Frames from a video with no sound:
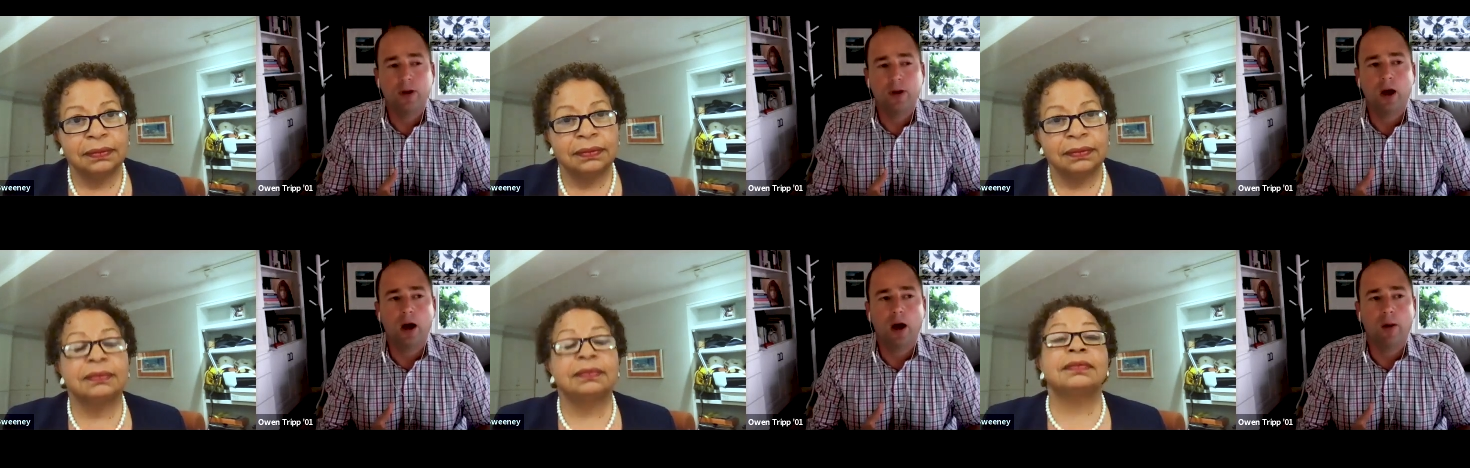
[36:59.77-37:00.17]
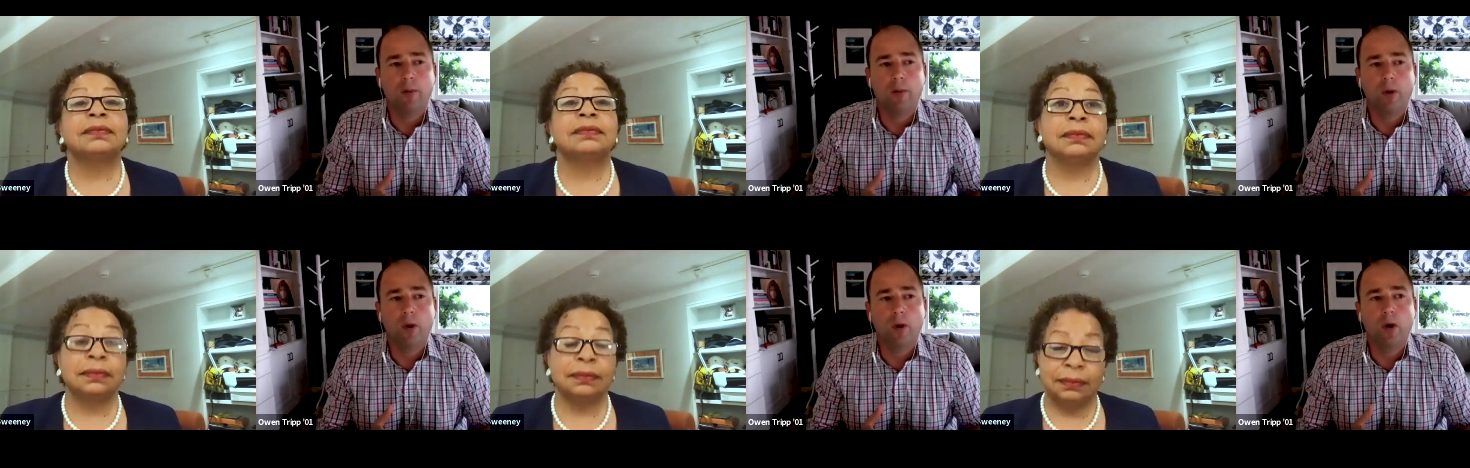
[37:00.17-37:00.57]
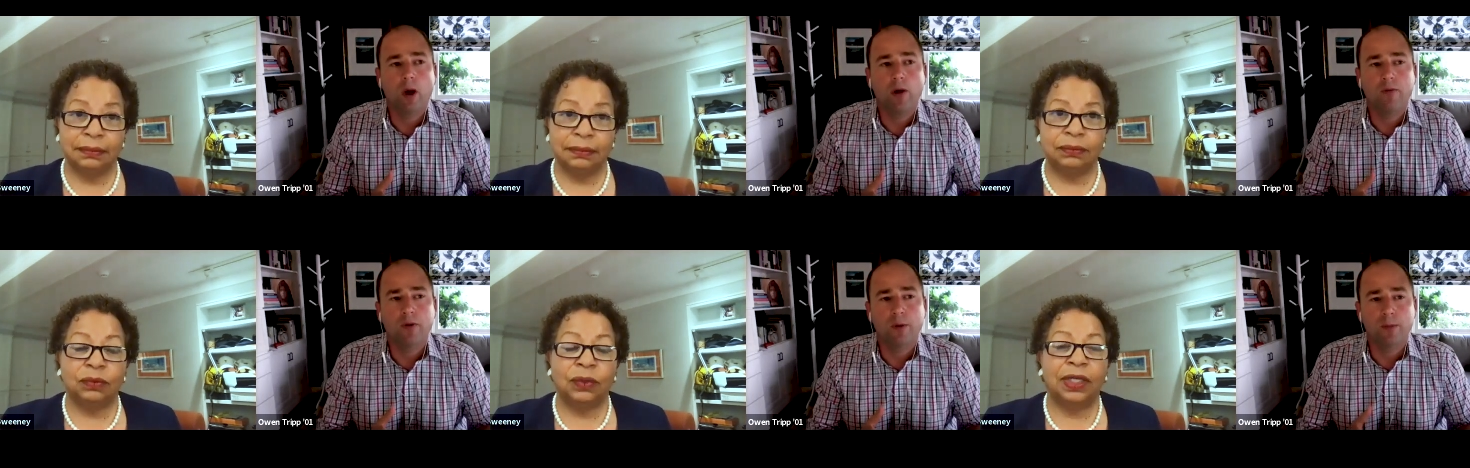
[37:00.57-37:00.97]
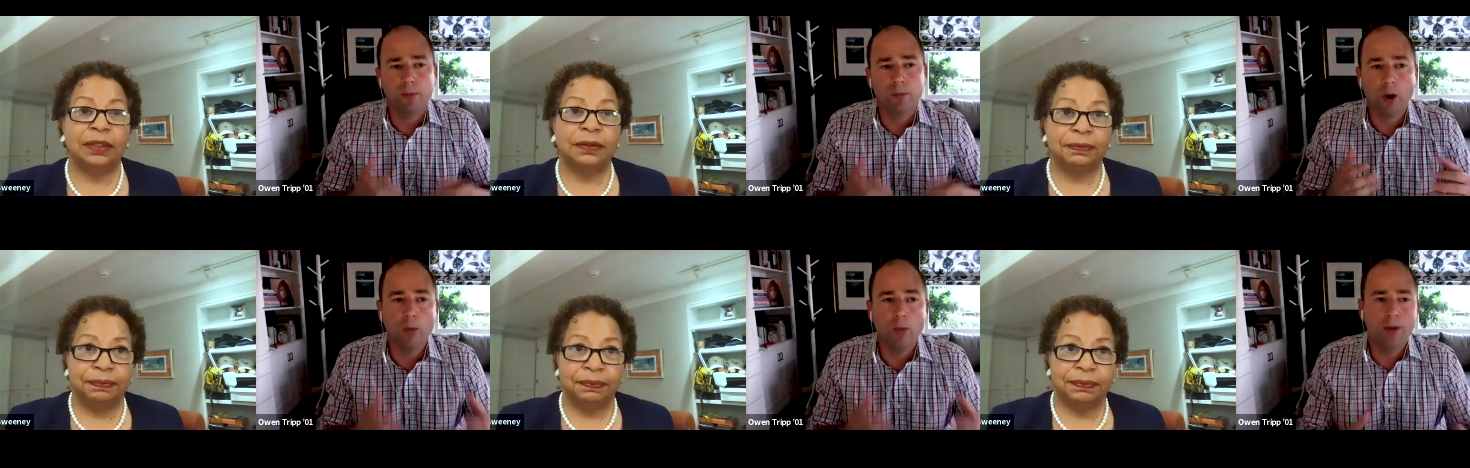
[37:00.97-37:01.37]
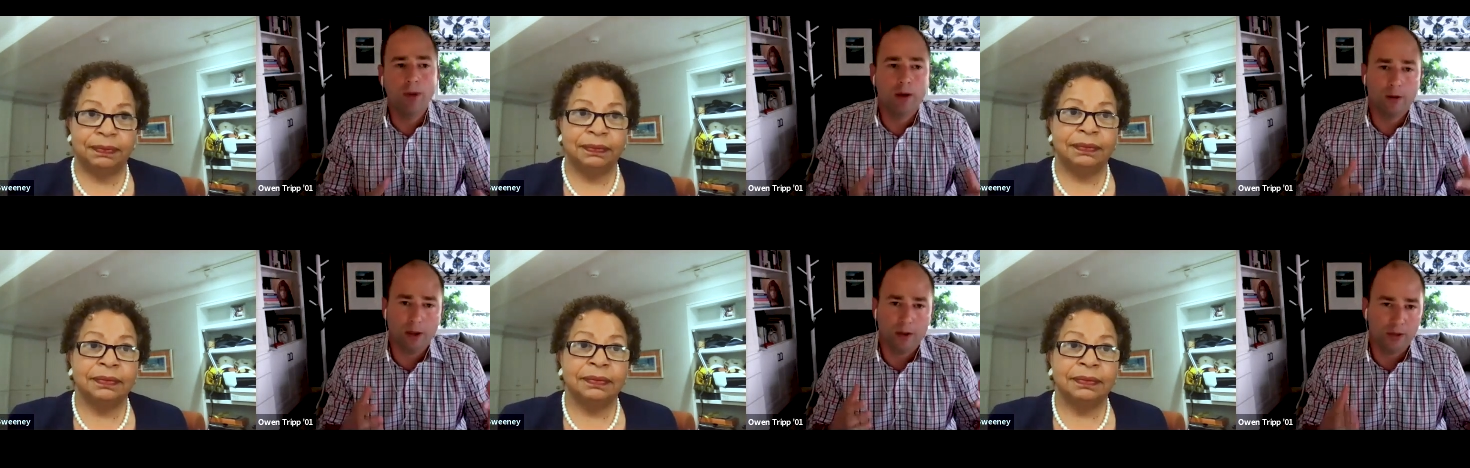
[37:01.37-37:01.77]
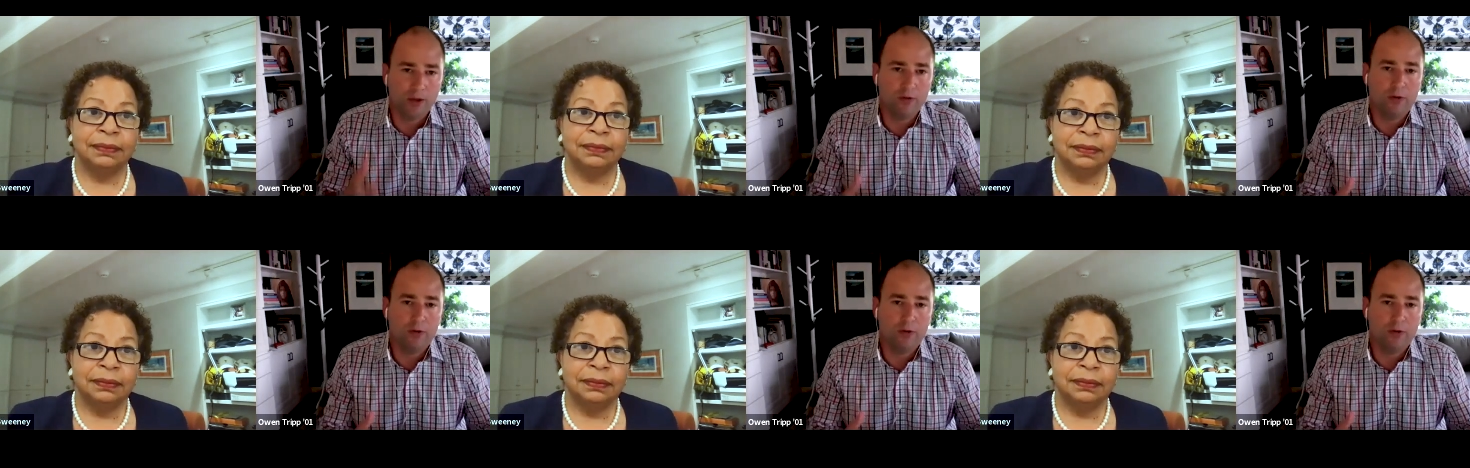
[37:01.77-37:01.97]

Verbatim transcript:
Speaker 1: Um, mm-hmm. From the moment that this